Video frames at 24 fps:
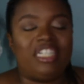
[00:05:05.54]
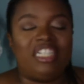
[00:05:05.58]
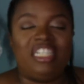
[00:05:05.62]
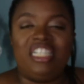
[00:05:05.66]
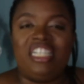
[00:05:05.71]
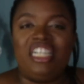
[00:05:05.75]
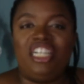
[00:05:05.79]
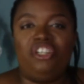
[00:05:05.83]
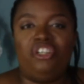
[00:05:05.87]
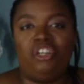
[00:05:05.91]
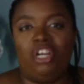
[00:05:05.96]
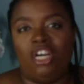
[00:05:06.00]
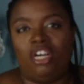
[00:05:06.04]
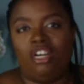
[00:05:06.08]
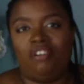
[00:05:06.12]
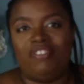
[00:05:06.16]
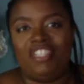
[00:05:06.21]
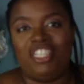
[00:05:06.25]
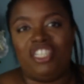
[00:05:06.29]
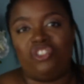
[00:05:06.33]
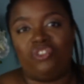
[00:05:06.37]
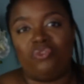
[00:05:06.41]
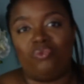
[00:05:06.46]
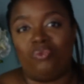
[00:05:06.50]
clear
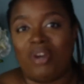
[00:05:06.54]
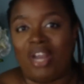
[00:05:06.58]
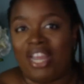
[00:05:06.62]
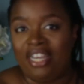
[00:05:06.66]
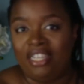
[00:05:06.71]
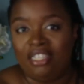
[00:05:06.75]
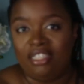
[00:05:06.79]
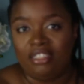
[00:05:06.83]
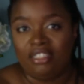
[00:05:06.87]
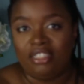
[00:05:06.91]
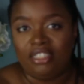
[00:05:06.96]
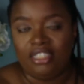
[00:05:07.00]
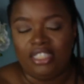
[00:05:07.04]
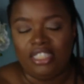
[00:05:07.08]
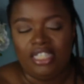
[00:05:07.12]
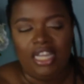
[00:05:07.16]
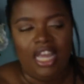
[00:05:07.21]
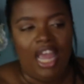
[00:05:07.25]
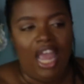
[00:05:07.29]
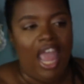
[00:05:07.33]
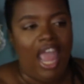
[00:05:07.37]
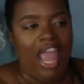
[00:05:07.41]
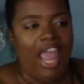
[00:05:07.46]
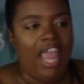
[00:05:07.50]
of is red,
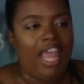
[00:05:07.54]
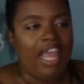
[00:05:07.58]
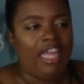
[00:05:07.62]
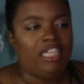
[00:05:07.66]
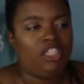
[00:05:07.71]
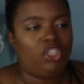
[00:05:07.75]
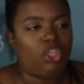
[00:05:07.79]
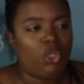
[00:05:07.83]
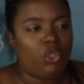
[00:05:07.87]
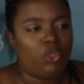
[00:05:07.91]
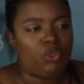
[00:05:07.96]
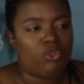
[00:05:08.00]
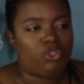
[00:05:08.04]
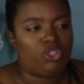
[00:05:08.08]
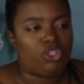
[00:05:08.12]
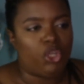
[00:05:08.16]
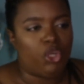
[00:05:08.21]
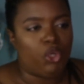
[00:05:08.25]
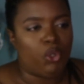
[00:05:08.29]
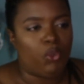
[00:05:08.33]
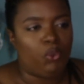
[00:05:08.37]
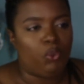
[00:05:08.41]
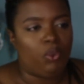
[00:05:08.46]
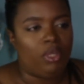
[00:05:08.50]
and
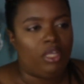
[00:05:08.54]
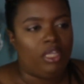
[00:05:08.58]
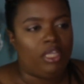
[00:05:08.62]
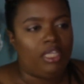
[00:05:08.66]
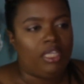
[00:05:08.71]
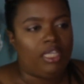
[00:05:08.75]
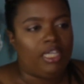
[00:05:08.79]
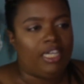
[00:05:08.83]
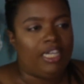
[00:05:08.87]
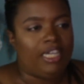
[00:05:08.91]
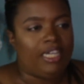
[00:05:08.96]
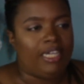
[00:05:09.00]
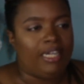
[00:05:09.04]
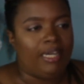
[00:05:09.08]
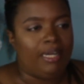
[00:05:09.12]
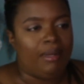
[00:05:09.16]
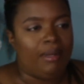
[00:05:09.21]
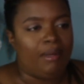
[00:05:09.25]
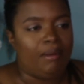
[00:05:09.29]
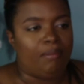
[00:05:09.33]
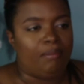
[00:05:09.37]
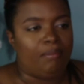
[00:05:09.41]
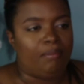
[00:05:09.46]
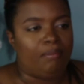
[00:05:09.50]
also
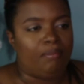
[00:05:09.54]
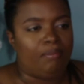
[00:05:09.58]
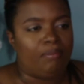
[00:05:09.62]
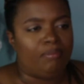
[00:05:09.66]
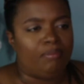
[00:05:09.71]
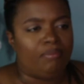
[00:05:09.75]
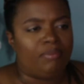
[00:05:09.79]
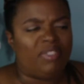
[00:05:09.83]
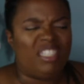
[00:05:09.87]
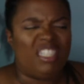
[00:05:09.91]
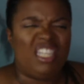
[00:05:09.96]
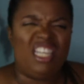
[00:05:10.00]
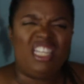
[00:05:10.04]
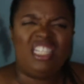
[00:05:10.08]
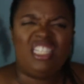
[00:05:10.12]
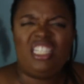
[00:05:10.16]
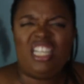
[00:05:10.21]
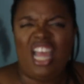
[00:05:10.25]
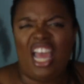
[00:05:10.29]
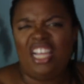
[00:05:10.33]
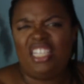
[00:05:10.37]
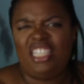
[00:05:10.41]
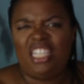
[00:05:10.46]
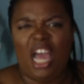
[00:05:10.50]

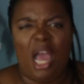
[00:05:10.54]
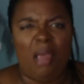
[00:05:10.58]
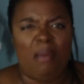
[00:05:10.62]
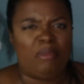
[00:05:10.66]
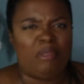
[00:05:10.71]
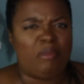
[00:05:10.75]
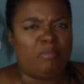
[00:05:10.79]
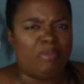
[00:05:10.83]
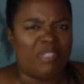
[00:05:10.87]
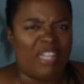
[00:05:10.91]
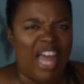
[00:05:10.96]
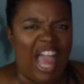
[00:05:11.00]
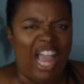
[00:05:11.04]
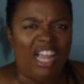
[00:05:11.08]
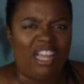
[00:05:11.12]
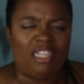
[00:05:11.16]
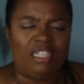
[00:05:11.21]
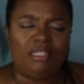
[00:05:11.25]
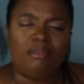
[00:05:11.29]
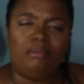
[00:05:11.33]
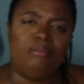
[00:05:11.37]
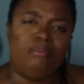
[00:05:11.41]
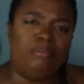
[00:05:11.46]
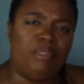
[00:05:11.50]
at times black,
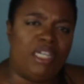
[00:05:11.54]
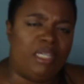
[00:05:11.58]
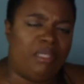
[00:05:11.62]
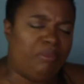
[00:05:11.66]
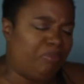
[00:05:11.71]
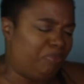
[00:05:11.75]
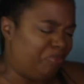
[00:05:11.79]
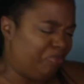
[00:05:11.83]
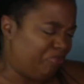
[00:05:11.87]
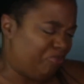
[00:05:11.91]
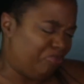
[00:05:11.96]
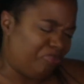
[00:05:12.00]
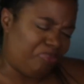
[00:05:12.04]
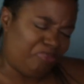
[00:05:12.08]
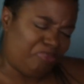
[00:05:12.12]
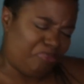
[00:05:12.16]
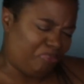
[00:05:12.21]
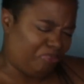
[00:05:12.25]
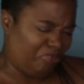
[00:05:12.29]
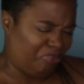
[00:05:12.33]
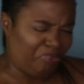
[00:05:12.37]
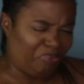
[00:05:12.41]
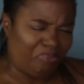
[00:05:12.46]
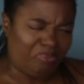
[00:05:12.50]
but
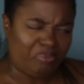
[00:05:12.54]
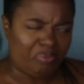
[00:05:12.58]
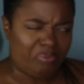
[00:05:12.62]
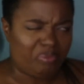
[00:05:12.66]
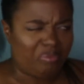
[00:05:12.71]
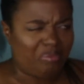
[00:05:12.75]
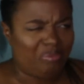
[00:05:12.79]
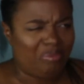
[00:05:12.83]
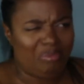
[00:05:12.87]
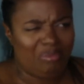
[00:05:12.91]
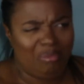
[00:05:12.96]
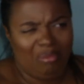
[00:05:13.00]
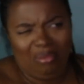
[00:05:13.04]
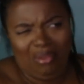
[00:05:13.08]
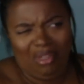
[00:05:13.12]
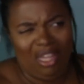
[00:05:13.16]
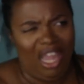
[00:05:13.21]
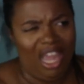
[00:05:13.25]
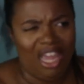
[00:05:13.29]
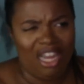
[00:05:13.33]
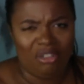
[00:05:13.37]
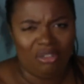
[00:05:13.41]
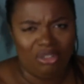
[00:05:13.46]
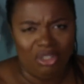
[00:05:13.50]

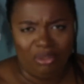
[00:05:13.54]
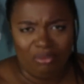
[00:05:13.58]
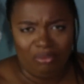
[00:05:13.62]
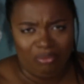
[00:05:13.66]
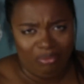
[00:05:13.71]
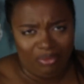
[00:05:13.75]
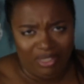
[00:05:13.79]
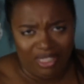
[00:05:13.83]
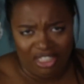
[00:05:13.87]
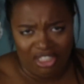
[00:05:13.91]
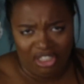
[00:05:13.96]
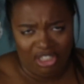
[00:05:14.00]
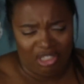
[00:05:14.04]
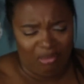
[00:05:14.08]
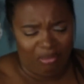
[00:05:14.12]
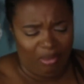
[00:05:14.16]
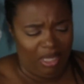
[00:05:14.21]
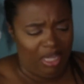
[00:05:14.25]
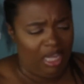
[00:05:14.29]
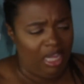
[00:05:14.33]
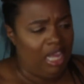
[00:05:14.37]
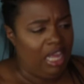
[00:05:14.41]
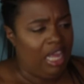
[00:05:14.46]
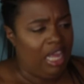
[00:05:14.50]
I don't know. That's just
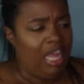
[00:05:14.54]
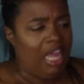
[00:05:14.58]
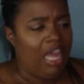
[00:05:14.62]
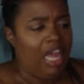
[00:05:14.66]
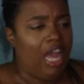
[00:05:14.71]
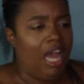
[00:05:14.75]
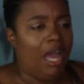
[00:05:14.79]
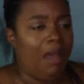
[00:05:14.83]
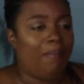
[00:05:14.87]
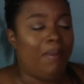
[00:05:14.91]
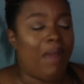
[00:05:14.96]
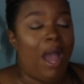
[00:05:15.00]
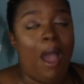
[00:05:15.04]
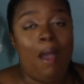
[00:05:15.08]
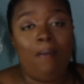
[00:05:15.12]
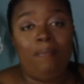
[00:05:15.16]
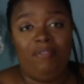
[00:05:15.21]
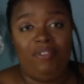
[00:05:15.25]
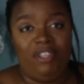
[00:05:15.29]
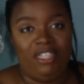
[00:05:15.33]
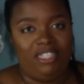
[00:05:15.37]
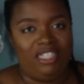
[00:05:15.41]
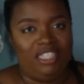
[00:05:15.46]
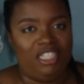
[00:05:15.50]
me.
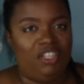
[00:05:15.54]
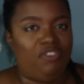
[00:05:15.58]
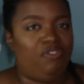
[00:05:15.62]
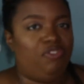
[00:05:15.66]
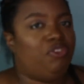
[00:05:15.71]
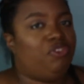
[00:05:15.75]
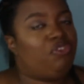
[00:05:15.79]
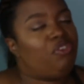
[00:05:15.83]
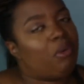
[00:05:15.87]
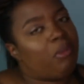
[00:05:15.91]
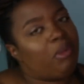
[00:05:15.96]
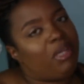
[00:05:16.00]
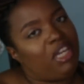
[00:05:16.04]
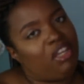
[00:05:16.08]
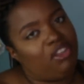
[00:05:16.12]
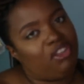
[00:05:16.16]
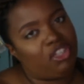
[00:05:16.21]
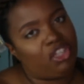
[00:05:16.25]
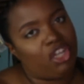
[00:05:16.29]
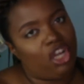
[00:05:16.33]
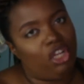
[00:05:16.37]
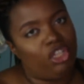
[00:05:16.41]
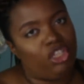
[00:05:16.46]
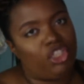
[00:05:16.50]
Obviously, if you're from
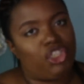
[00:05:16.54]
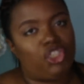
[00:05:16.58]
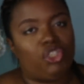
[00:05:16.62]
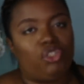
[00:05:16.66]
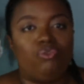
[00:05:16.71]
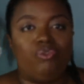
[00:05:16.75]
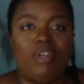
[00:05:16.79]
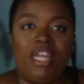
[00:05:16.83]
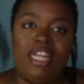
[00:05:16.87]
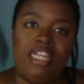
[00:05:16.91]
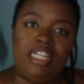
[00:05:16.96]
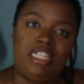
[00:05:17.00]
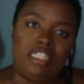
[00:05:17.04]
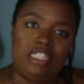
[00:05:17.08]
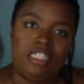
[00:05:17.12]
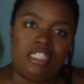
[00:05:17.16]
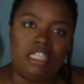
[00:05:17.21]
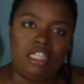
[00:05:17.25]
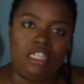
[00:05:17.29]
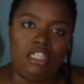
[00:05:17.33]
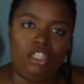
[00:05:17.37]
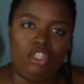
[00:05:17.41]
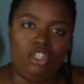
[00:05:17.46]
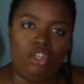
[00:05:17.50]
another culture, red is,
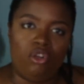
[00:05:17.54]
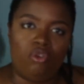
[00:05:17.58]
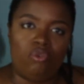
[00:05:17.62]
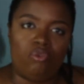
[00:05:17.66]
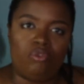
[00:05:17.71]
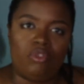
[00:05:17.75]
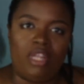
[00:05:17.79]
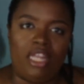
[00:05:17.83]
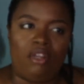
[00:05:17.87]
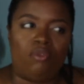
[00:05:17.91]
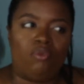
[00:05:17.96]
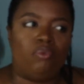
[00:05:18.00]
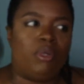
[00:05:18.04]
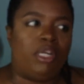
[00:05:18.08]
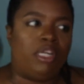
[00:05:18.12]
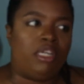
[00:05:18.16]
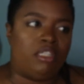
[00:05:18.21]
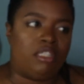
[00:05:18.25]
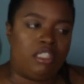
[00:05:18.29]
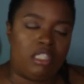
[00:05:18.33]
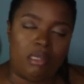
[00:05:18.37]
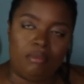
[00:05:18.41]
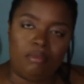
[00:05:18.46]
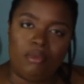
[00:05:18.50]
like
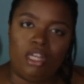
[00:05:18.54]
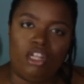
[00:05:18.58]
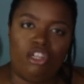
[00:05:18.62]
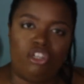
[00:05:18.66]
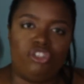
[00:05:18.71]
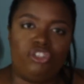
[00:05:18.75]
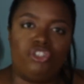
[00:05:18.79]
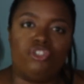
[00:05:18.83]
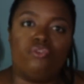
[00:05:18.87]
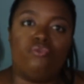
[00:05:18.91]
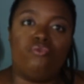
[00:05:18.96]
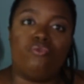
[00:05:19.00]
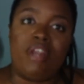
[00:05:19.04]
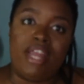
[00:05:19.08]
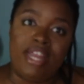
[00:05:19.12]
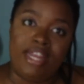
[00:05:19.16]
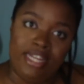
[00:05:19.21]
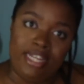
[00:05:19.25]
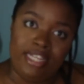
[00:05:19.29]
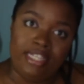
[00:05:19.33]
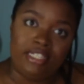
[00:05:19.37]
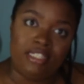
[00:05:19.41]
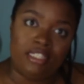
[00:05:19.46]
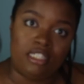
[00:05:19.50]
where some cultures, red
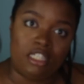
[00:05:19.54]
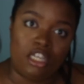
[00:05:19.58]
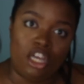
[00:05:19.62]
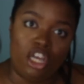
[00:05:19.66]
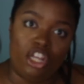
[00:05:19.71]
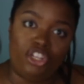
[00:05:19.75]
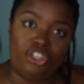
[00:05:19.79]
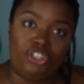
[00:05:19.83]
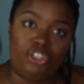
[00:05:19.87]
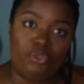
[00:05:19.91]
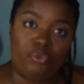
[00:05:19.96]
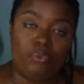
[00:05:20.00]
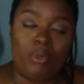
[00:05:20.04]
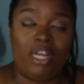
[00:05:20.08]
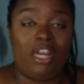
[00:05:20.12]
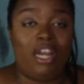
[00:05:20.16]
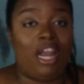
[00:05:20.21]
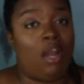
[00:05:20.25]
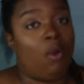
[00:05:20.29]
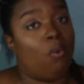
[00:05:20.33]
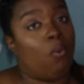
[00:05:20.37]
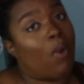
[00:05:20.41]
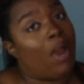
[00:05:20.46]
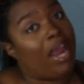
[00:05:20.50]
is the color to wear
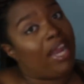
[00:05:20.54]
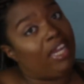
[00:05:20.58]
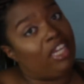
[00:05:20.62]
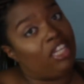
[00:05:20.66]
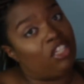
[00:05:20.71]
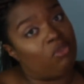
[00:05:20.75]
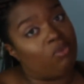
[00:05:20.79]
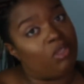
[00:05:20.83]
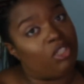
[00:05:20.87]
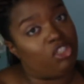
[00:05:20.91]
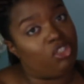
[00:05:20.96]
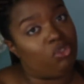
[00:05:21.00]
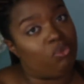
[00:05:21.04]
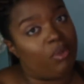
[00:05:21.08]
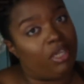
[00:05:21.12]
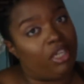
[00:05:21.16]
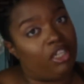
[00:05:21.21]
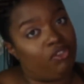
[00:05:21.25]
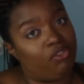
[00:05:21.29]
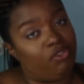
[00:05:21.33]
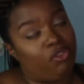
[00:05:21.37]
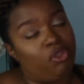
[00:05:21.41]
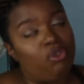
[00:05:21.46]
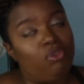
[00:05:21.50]
and white is what you wear
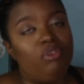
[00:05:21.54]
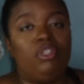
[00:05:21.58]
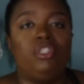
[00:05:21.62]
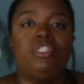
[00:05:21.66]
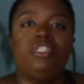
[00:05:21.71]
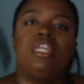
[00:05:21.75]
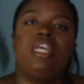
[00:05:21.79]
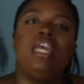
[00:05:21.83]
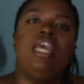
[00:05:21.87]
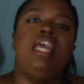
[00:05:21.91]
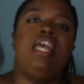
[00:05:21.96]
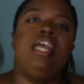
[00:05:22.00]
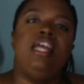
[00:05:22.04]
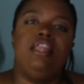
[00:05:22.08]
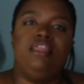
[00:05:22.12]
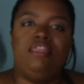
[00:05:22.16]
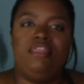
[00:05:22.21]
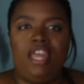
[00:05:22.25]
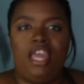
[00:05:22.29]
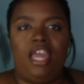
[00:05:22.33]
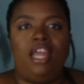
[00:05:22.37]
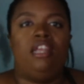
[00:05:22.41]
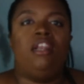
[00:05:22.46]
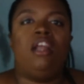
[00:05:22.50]
to funerals.
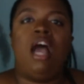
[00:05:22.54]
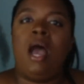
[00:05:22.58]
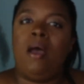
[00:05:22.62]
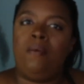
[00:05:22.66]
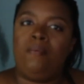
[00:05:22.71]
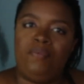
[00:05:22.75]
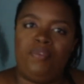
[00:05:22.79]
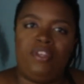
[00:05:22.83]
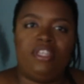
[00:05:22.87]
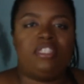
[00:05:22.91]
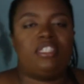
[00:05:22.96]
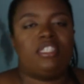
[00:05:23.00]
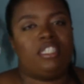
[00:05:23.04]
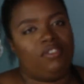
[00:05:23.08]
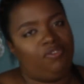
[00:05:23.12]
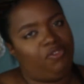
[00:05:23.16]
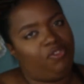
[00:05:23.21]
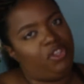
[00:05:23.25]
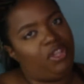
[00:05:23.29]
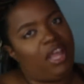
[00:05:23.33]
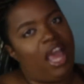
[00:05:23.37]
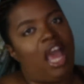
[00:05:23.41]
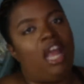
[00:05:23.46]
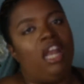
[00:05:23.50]
Then obviously
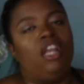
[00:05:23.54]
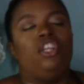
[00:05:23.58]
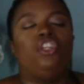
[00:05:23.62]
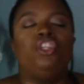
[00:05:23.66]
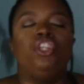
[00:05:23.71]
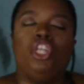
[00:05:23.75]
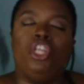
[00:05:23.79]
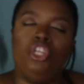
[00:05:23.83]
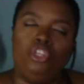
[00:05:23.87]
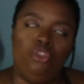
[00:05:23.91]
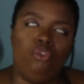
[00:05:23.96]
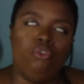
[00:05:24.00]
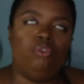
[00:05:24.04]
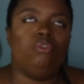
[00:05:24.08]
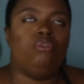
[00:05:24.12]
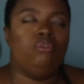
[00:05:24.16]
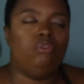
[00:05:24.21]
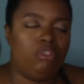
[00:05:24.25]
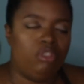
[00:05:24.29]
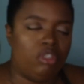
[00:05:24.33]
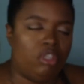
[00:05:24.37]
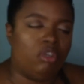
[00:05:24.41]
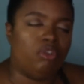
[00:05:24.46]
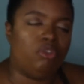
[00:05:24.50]
for that, then
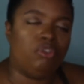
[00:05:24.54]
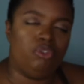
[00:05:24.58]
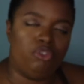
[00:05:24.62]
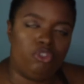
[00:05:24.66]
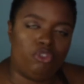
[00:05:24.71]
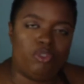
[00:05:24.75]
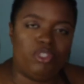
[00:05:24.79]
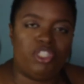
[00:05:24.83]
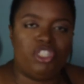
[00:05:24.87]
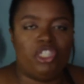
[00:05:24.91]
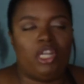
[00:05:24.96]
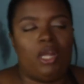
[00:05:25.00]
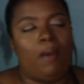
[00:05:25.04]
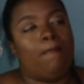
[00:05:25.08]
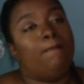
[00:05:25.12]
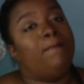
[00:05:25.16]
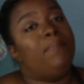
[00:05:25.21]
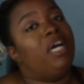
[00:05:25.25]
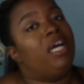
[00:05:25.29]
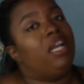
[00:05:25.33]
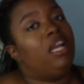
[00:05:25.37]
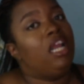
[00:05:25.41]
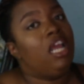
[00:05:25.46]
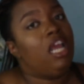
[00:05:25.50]
you switch it up.
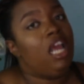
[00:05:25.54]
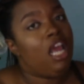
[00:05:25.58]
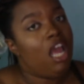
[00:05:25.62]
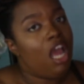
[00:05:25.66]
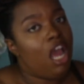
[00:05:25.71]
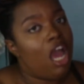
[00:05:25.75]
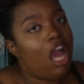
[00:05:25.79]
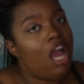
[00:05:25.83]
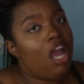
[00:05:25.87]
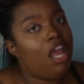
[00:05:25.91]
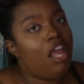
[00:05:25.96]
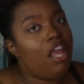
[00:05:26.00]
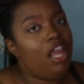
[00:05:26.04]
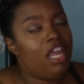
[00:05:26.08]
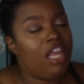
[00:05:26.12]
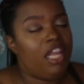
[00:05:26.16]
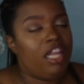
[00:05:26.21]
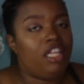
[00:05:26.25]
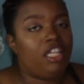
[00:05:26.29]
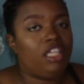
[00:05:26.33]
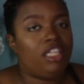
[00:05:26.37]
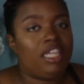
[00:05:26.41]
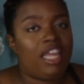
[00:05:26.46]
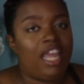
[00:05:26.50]
But
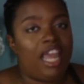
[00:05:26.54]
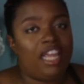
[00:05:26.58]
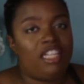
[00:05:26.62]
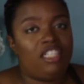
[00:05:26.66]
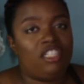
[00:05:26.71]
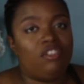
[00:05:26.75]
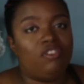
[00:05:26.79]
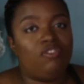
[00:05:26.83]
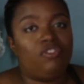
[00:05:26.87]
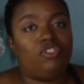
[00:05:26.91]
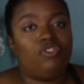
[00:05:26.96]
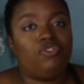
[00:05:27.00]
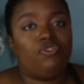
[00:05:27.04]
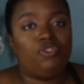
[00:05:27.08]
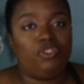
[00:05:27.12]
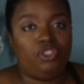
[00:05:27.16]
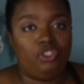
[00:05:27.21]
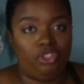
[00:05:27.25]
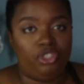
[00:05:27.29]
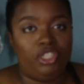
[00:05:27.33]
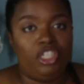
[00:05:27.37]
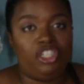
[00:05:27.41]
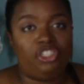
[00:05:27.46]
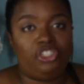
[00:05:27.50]
in case of
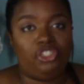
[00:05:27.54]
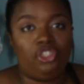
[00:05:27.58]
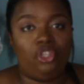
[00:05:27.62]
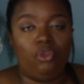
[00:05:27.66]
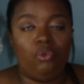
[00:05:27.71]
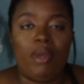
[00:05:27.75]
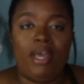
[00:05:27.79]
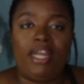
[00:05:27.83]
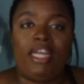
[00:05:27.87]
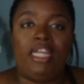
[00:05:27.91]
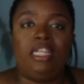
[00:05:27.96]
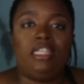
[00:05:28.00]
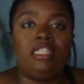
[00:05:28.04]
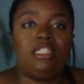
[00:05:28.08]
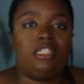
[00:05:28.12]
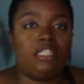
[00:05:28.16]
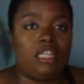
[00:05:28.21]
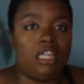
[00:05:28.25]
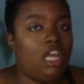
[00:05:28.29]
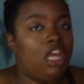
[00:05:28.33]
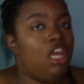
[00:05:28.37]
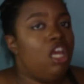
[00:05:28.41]
traditional weddings,